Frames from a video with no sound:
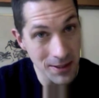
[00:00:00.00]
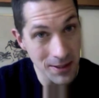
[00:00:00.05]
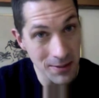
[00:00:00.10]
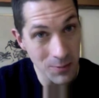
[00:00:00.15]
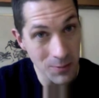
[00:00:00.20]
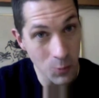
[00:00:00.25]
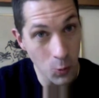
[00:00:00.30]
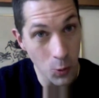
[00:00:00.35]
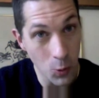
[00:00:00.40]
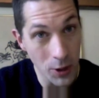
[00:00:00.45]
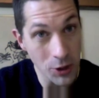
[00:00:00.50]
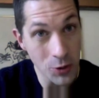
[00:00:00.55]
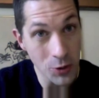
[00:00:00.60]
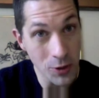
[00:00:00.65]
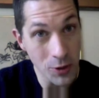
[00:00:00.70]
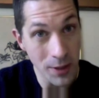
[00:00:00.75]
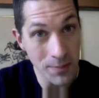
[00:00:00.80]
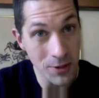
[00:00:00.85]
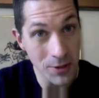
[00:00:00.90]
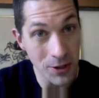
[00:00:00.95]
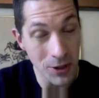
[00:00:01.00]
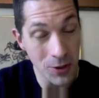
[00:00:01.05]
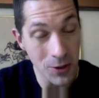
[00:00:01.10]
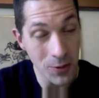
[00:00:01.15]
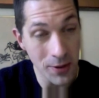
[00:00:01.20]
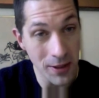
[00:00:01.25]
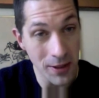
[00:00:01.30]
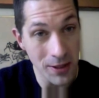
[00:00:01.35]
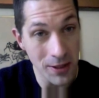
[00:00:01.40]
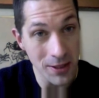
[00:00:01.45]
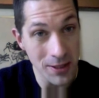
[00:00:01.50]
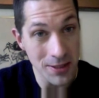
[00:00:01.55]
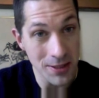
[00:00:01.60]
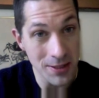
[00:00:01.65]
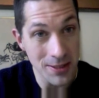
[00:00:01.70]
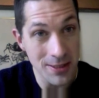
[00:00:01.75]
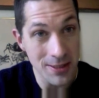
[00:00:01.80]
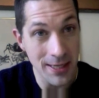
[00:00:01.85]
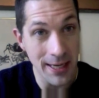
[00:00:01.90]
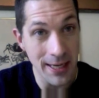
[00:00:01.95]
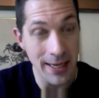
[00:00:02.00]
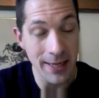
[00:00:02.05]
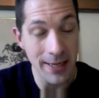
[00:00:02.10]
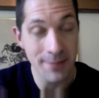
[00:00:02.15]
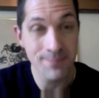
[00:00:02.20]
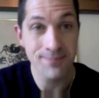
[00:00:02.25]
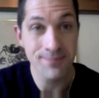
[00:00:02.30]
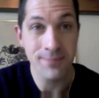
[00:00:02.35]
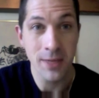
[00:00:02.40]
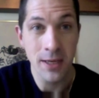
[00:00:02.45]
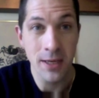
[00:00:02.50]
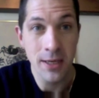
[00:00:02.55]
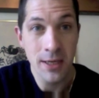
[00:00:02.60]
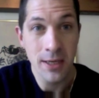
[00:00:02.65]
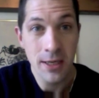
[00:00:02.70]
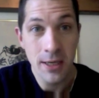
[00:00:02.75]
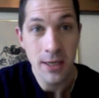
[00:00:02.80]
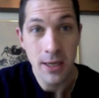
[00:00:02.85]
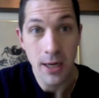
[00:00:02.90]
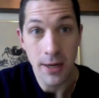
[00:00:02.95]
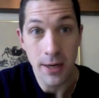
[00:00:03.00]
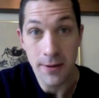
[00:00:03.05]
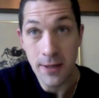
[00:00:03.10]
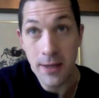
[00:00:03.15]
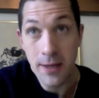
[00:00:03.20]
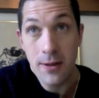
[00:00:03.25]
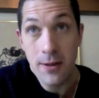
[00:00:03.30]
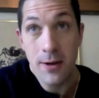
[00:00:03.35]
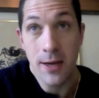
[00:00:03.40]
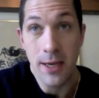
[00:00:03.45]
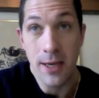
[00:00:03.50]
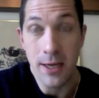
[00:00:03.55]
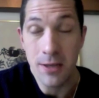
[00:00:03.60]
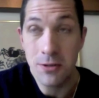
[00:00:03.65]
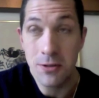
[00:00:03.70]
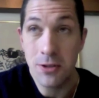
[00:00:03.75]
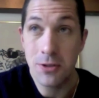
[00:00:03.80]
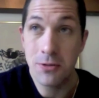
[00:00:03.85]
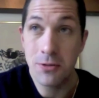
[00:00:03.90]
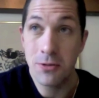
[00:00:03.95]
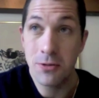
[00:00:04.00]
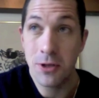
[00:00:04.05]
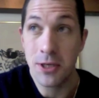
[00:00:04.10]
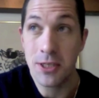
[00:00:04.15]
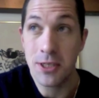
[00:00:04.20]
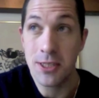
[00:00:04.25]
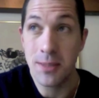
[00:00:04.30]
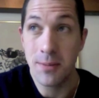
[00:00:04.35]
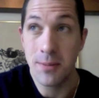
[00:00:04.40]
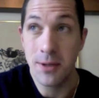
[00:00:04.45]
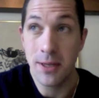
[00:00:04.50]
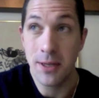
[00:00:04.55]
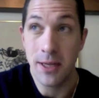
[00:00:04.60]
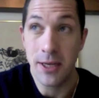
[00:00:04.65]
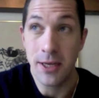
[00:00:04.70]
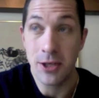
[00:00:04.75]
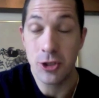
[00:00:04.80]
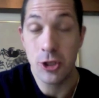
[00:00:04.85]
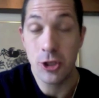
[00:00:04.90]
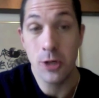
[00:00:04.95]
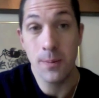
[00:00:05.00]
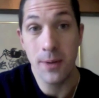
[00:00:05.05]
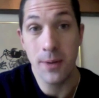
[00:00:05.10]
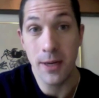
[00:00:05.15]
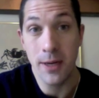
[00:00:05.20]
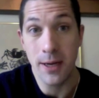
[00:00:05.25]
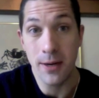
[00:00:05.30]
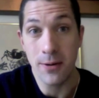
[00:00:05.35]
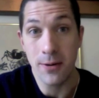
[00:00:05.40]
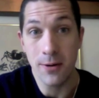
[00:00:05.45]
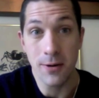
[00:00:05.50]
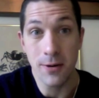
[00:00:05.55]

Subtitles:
what you come to know with it doesn't stay. On the other hand, you look at someone like Schopenhauer or